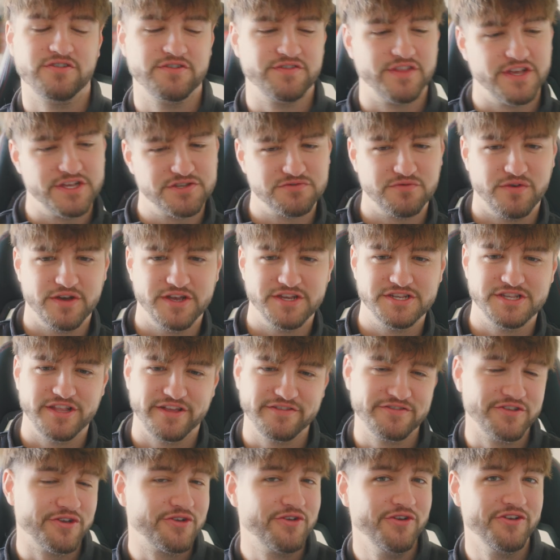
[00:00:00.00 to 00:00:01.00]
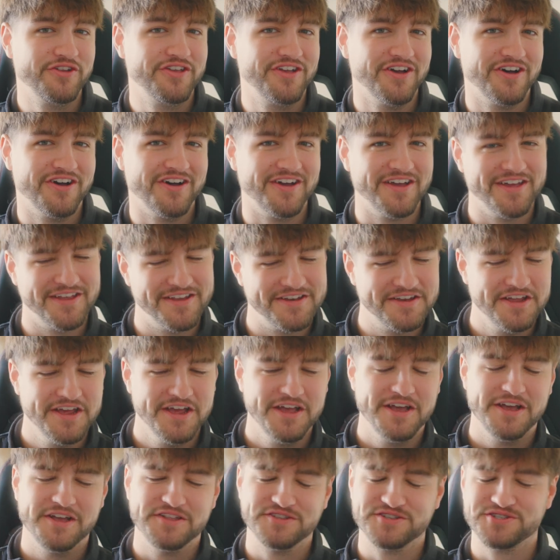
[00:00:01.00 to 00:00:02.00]
and that's why he's like the good guy
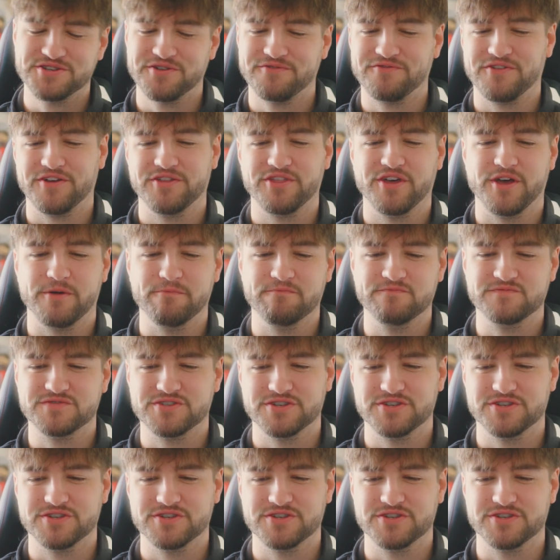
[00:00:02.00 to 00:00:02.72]
and stuff like that,